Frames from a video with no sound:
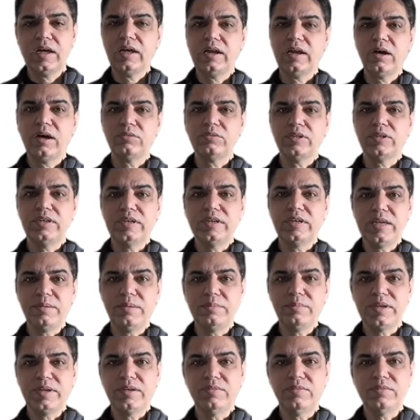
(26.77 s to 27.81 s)
the name
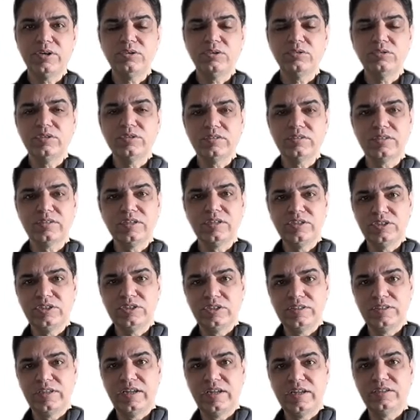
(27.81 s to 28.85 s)
given to this condition,
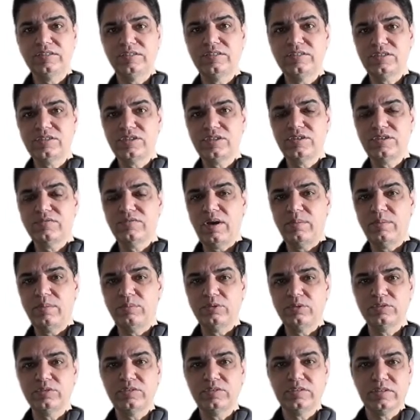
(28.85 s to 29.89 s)
that is cystic
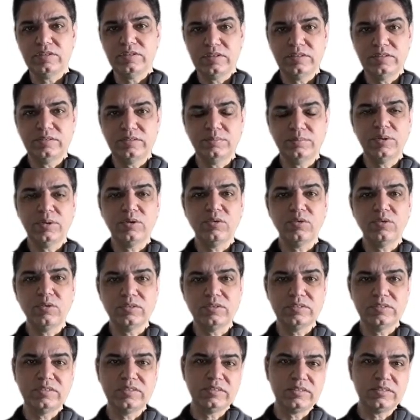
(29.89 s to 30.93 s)
fibrosis, is because
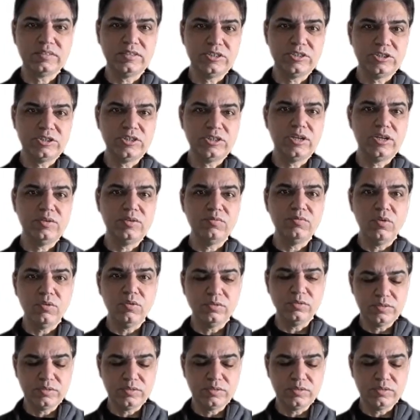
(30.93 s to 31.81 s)
this condition involves